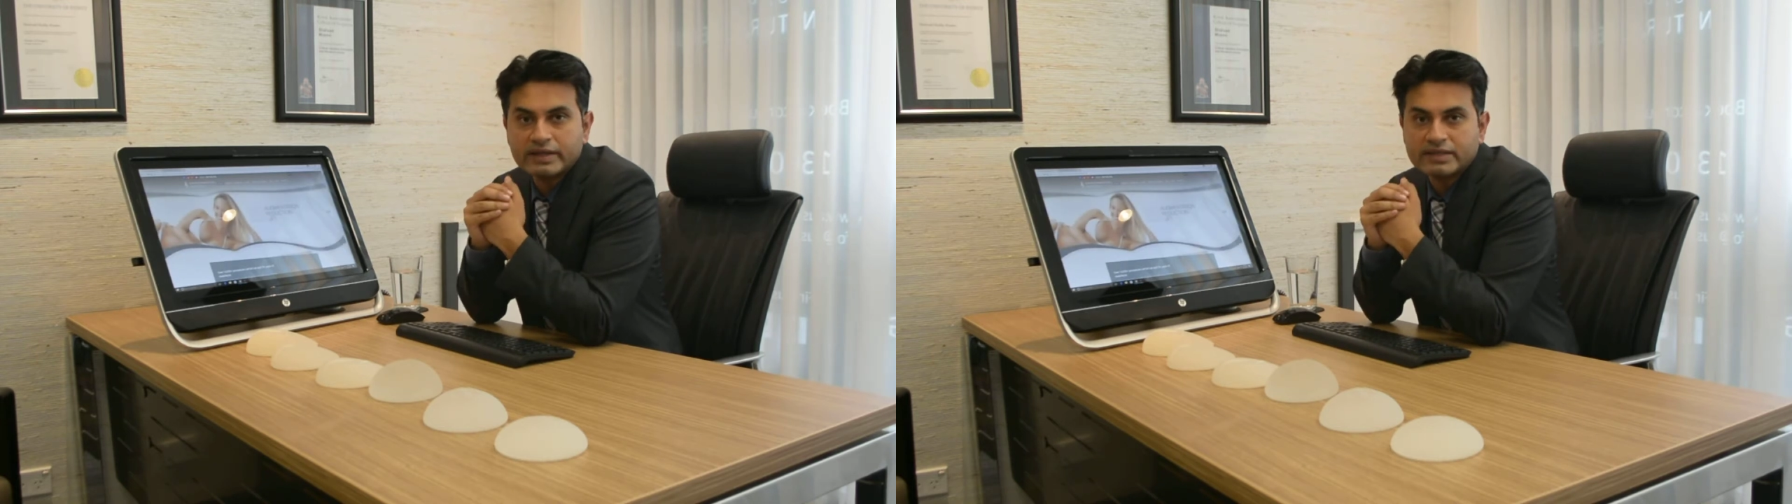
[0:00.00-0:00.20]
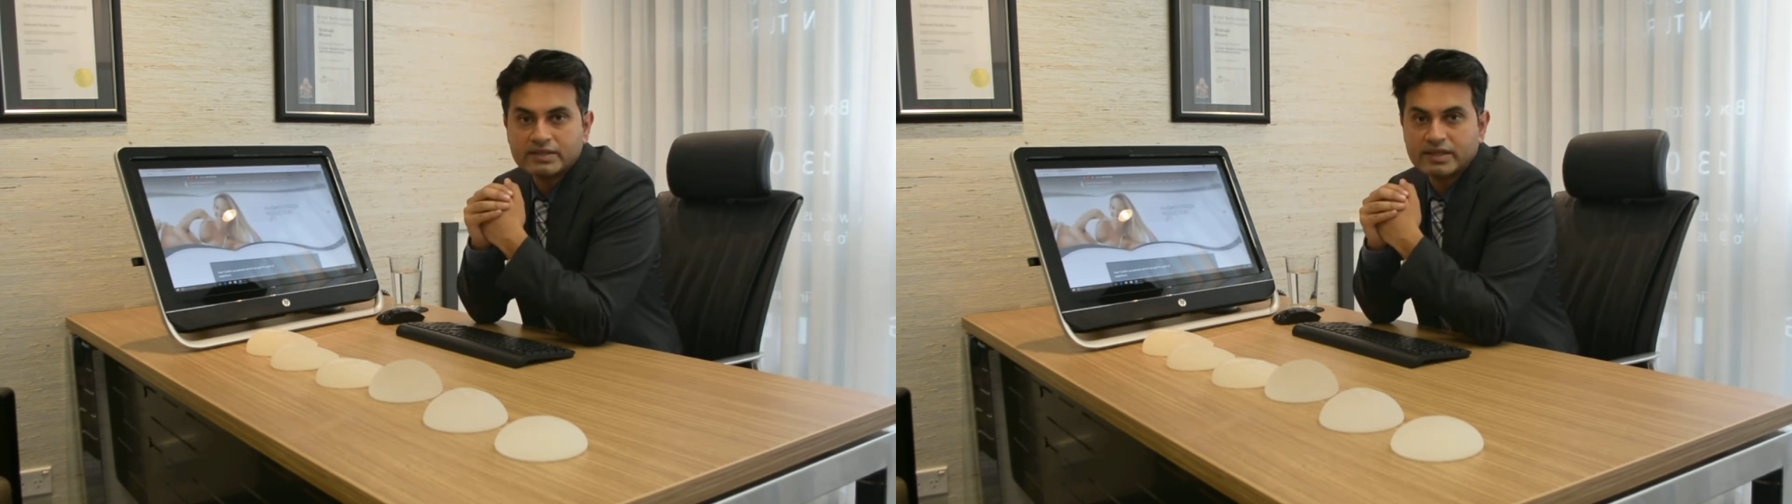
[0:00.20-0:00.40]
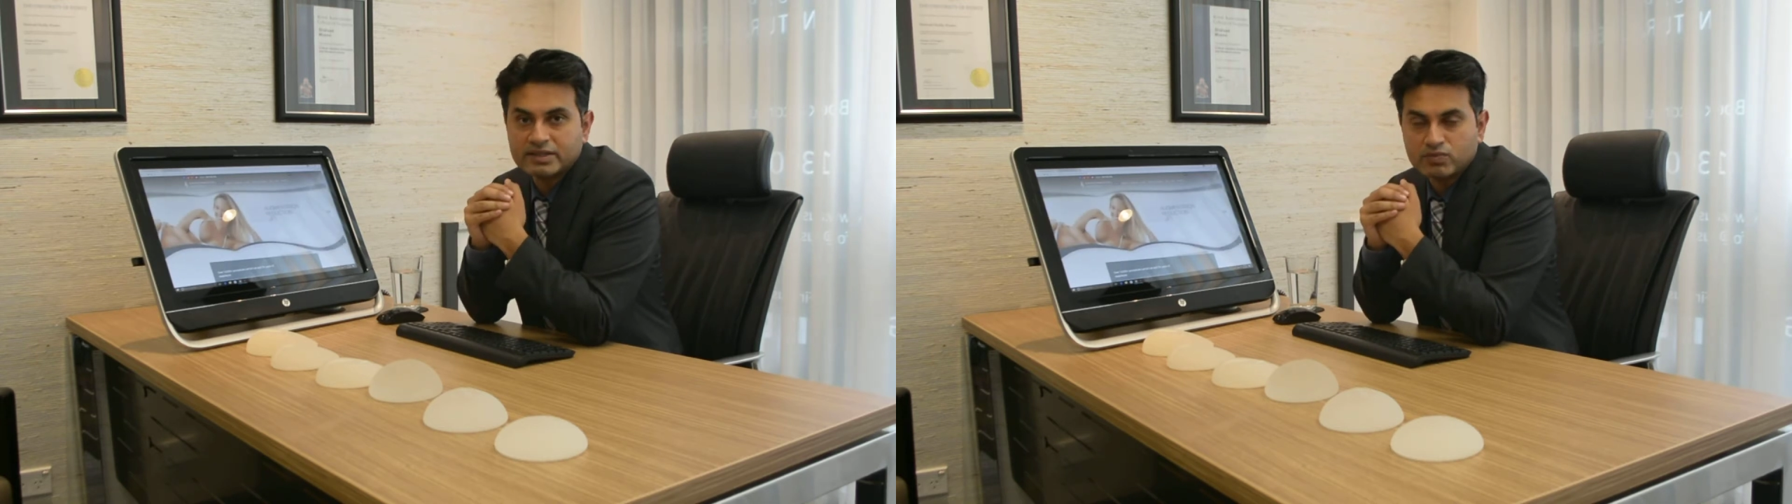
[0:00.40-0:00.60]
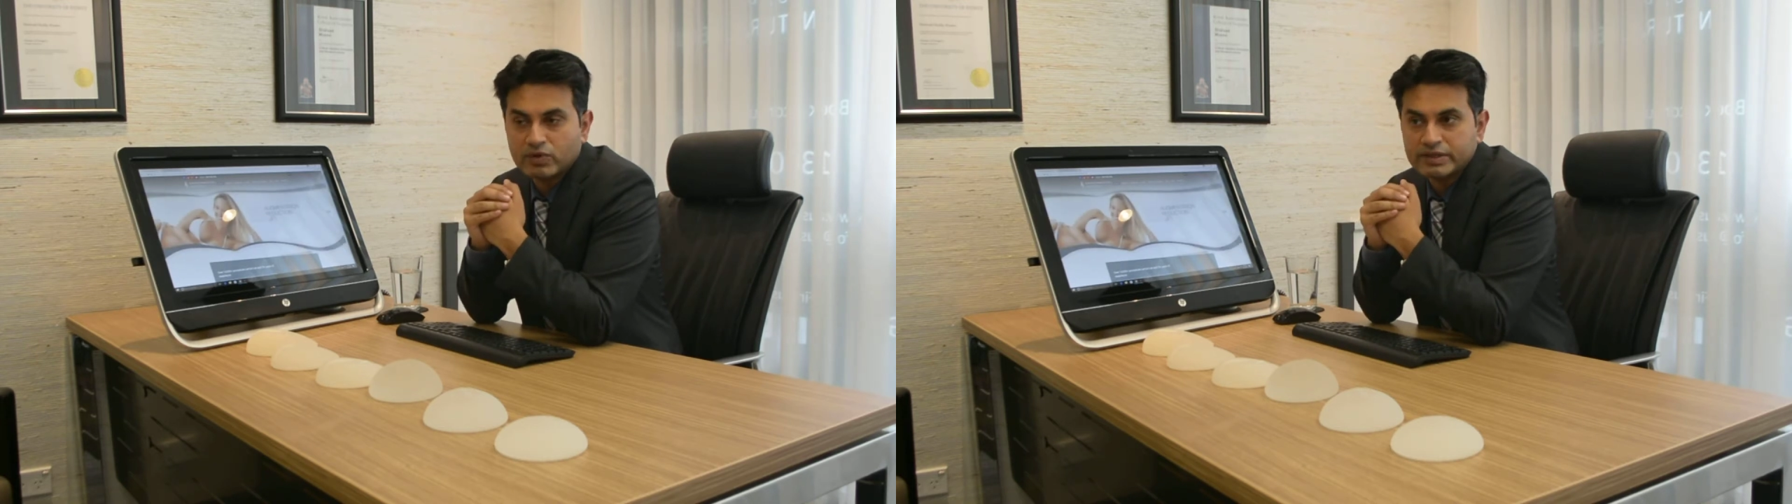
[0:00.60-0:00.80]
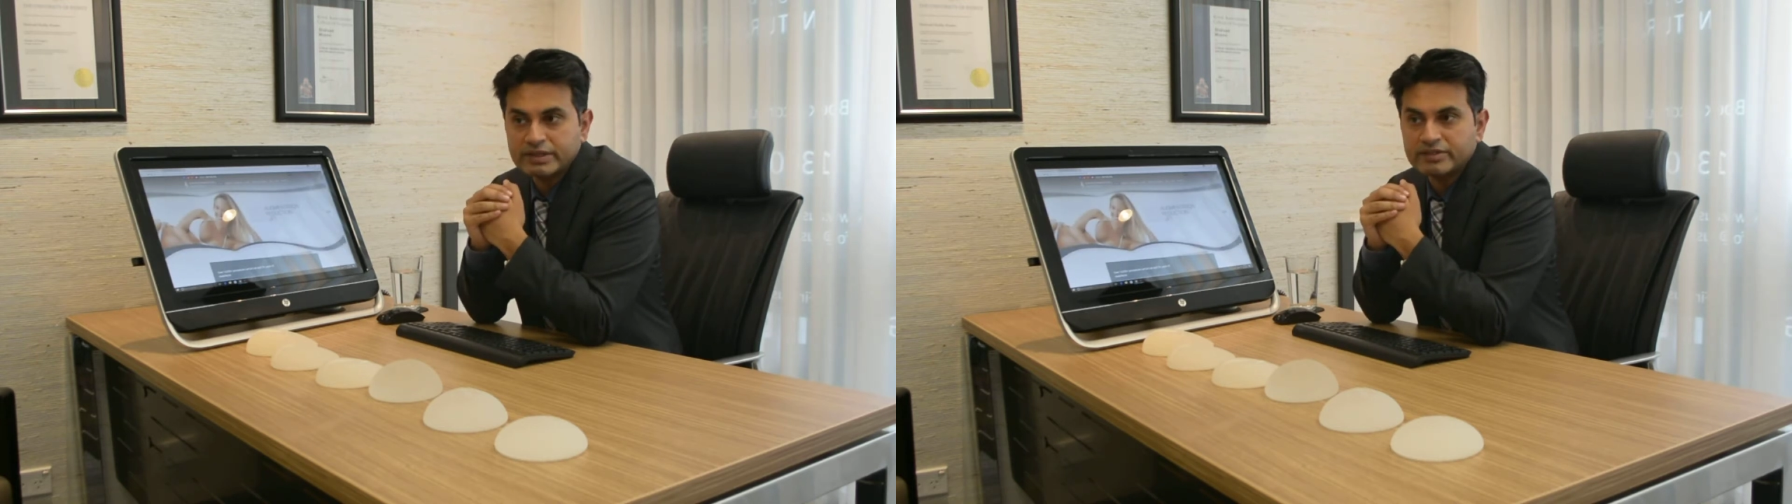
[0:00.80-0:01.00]
that's
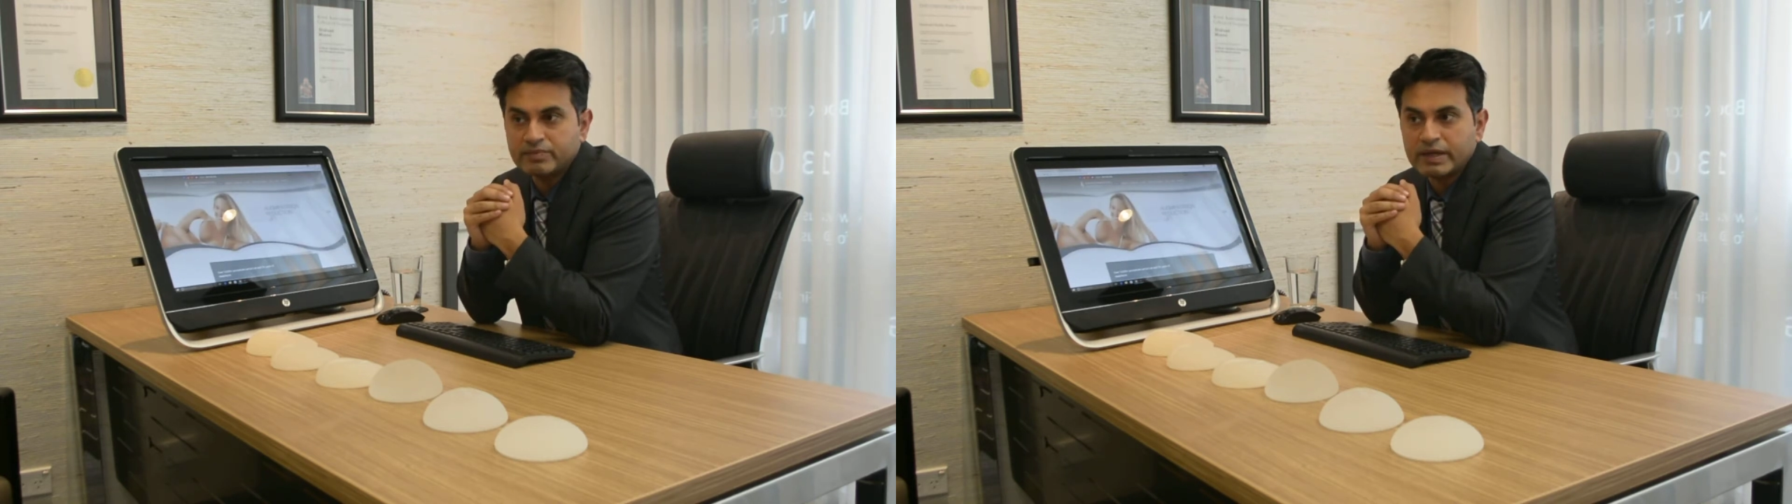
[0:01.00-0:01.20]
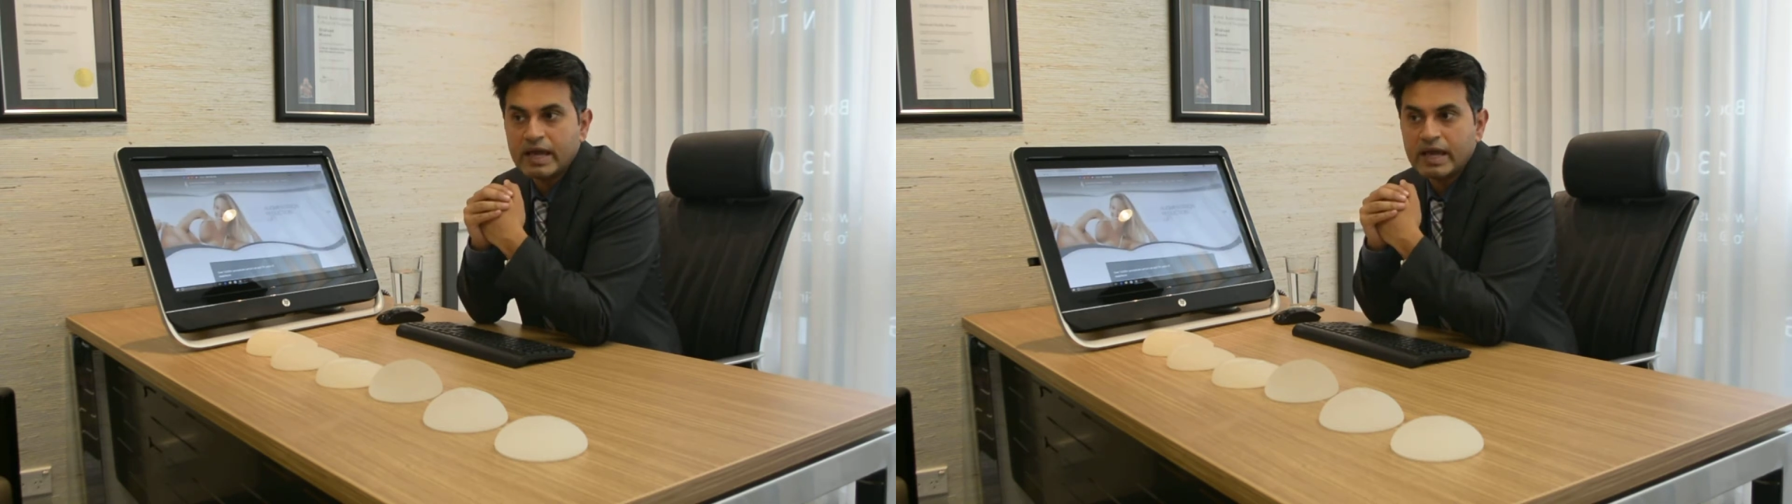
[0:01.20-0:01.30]
what it is.